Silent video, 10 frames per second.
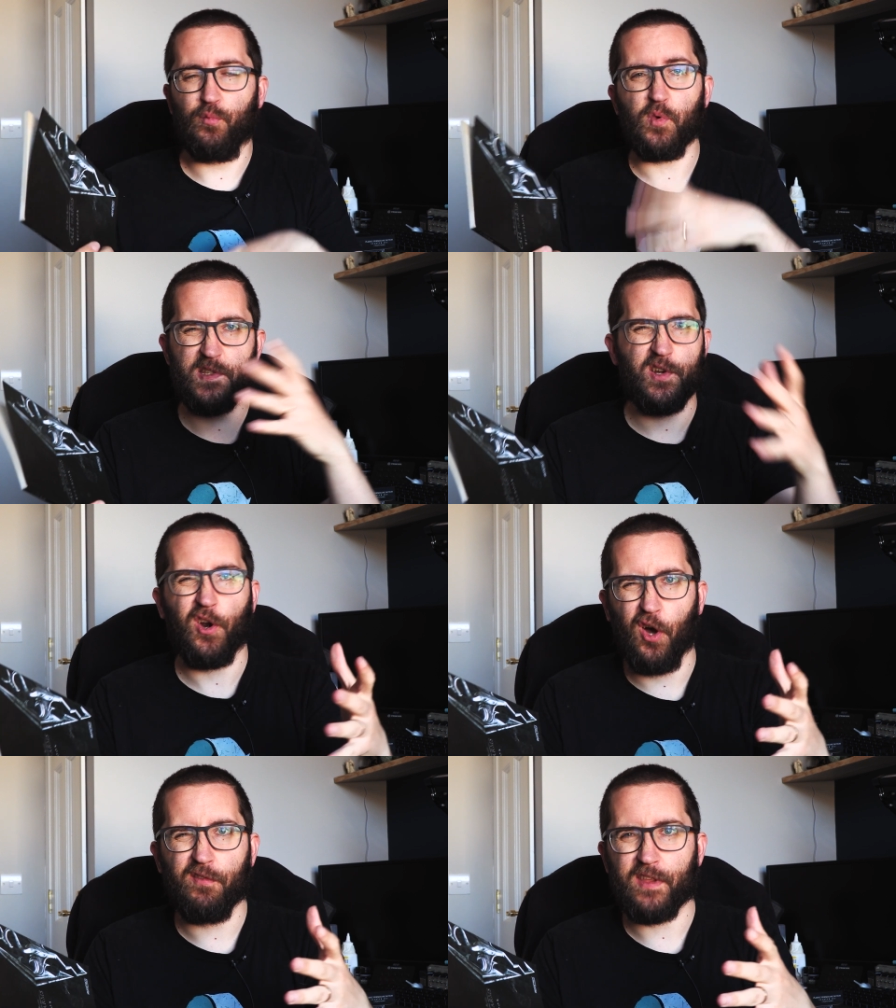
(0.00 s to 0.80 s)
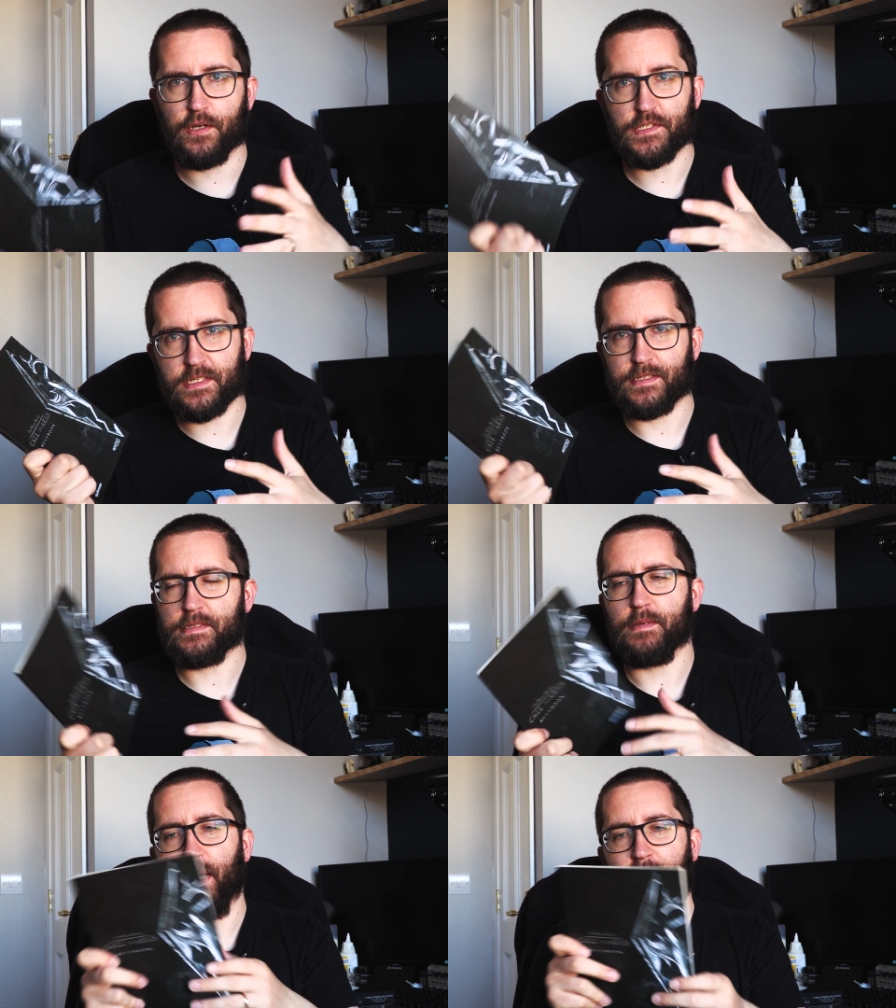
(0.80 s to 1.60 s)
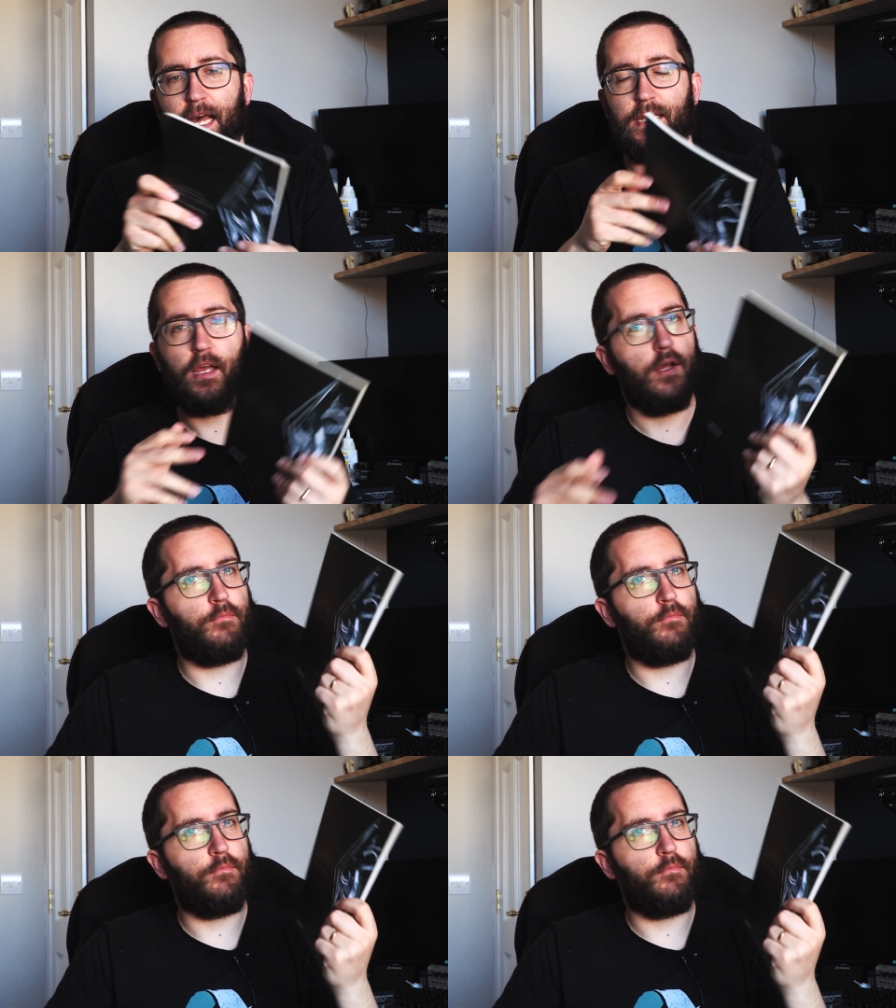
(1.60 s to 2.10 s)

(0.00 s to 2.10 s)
We'll start off there just because it's in my hand.